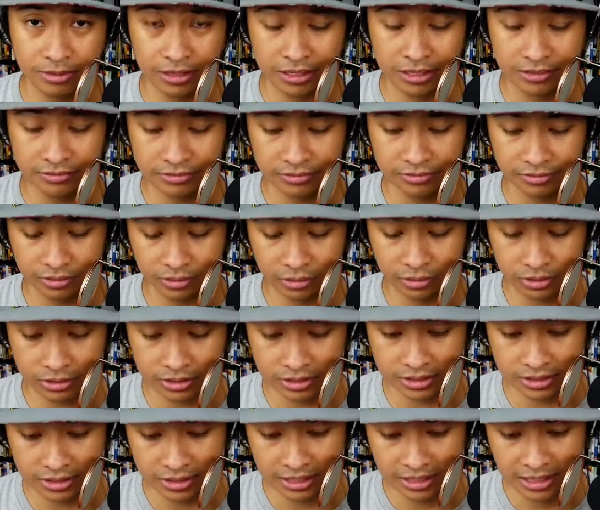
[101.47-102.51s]
Knives, of
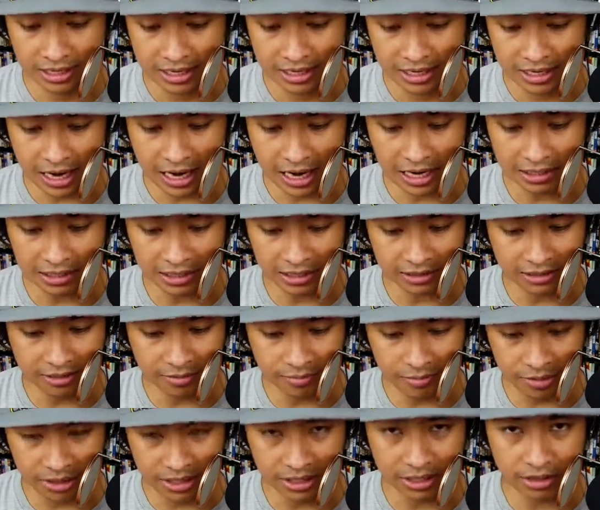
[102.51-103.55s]
course, I like the
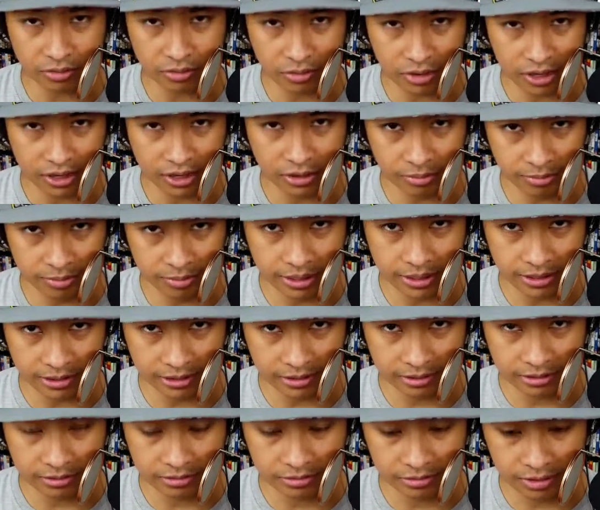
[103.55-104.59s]
mini Kryo better.
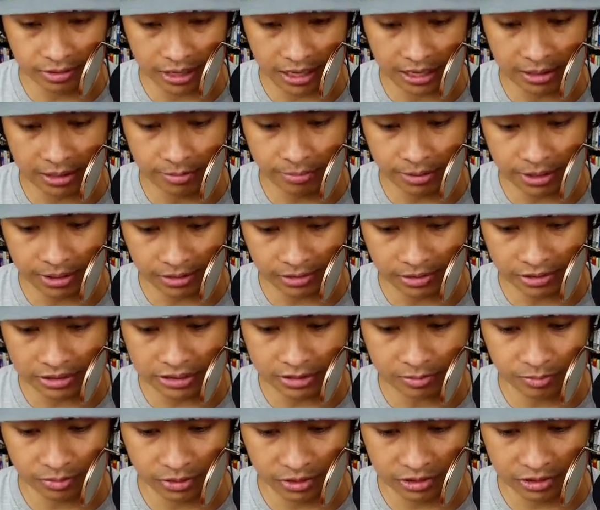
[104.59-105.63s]
I had a better
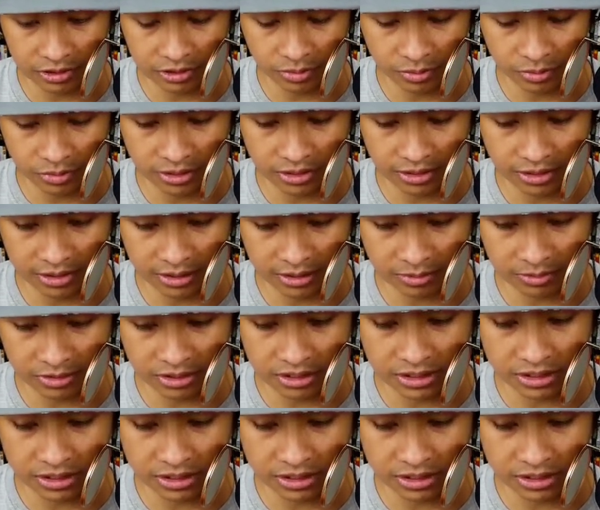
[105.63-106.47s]
experience with it, it was